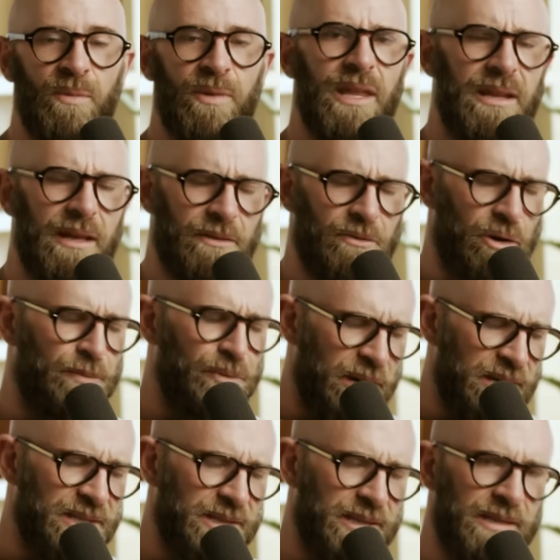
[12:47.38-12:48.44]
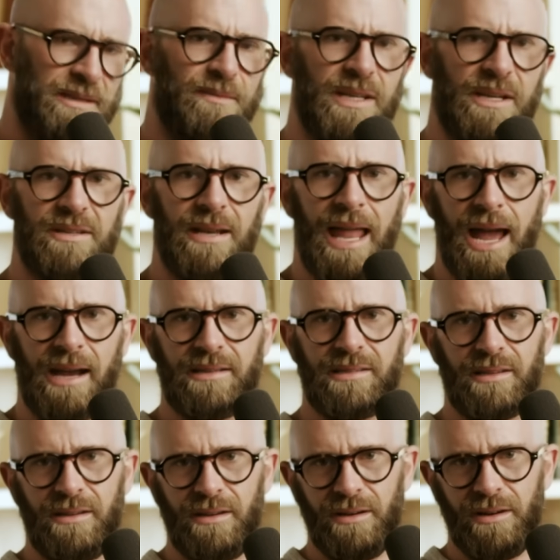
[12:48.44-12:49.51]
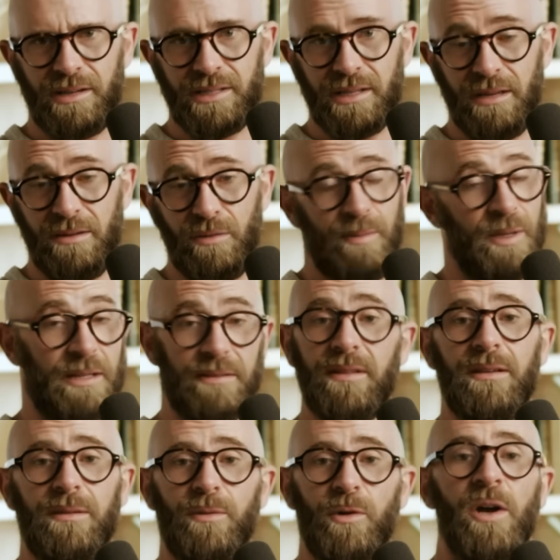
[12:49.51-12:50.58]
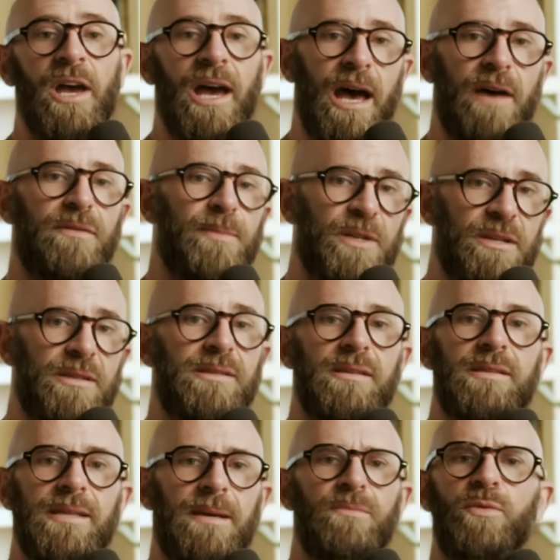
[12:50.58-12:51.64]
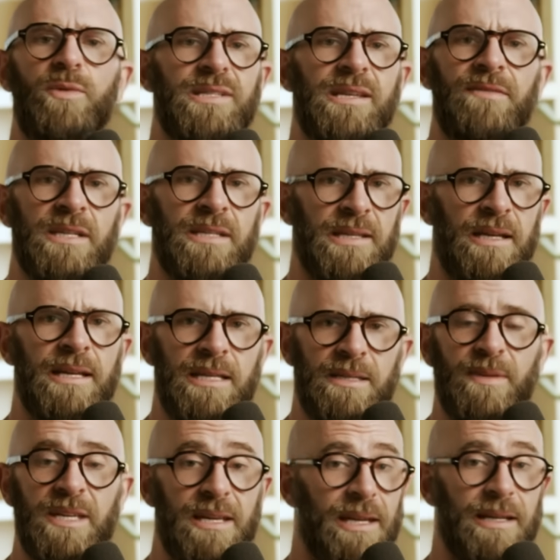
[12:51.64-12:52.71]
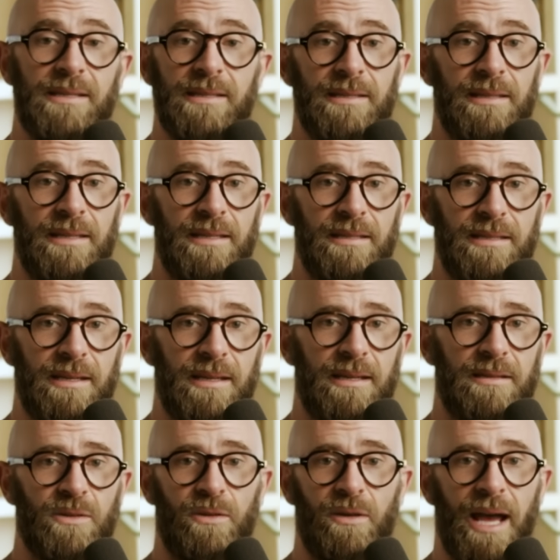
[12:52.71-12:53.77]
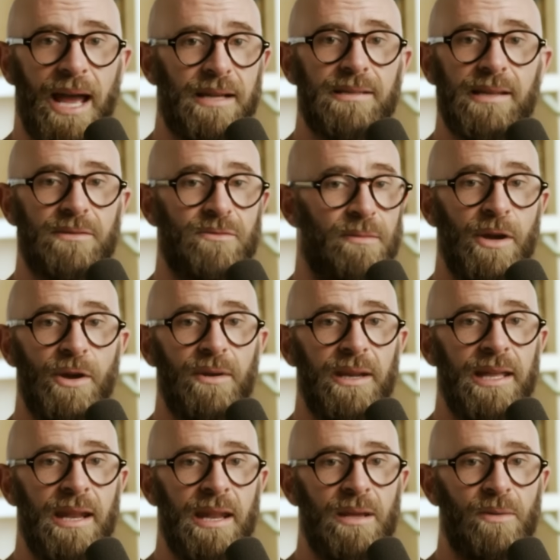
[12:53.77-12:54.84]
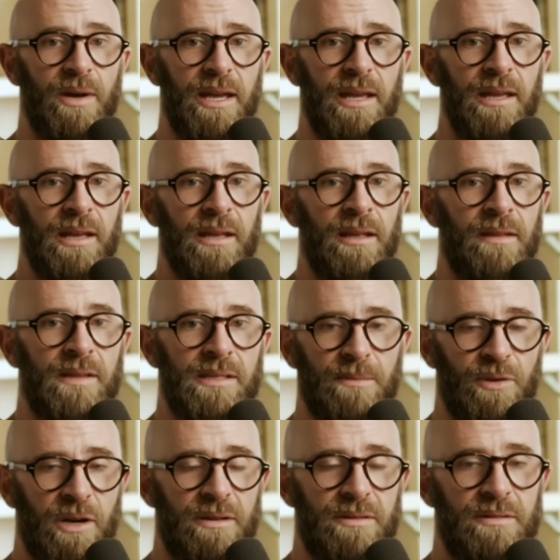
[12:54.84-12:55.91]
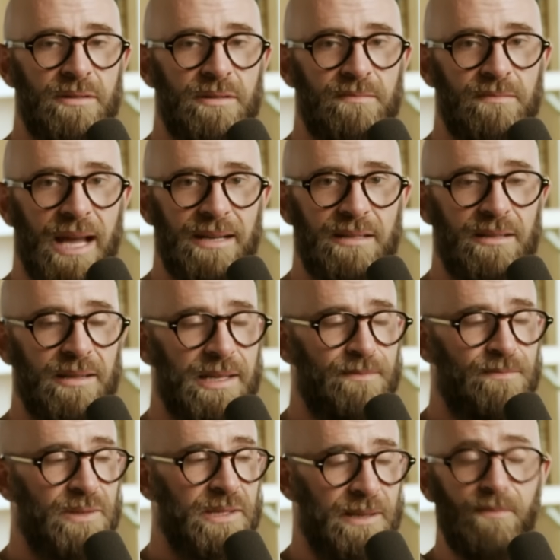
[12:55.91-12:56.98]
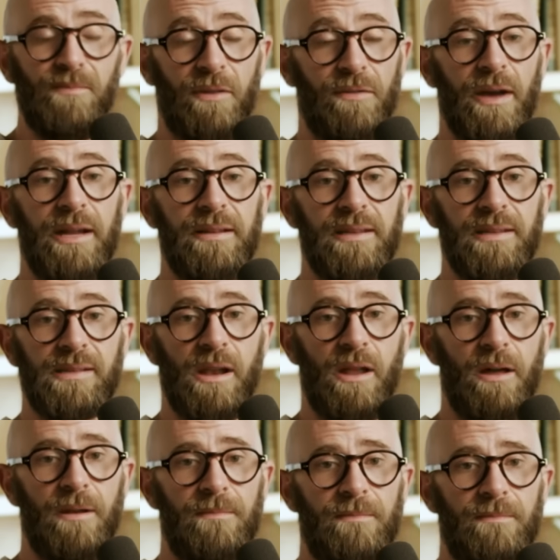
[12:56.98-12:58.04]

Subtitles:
With any other operating system, such lax security would be unthinkable. However, because the Temple was never designed to be connected to the internet or accessed remotely in any way, this approach actually simplified things a lot.